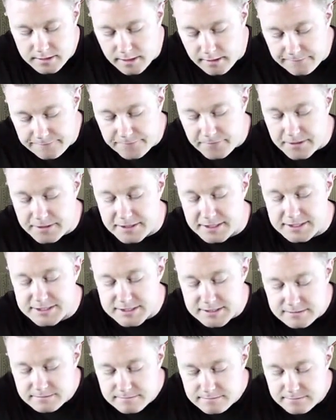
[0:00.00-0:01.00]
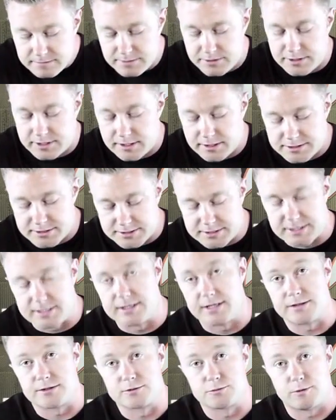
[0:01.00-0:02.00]
Now in front of this, you can also
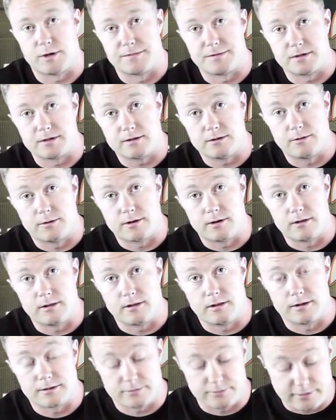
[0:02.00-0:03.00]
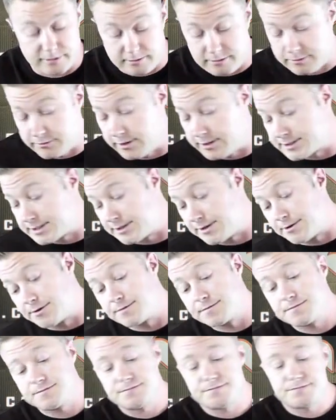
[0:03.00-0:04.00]
see that there's webbing going all along across there.